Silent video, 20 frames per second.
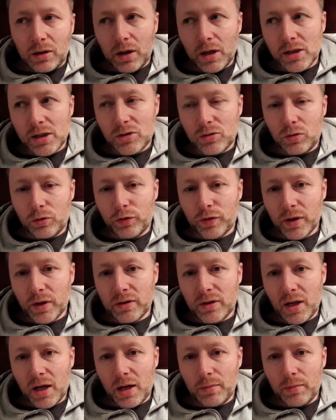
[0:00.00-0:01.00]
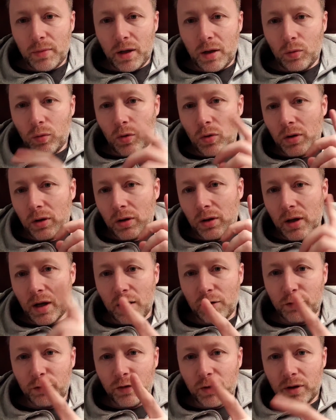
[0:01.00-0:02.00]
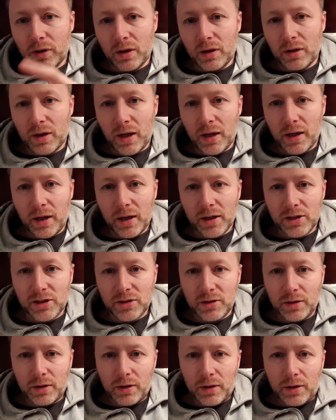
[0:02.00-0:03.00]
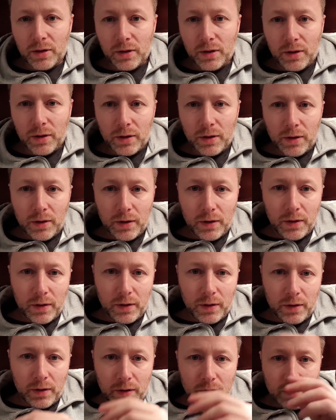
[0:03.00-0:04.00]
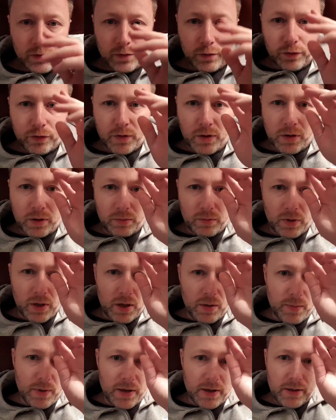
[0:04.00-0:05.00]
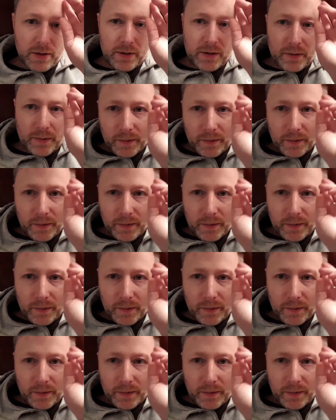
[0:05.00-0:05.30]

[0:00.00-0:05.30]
Let's go for a 10-minute walk in that fucking direction. Fuck me, man.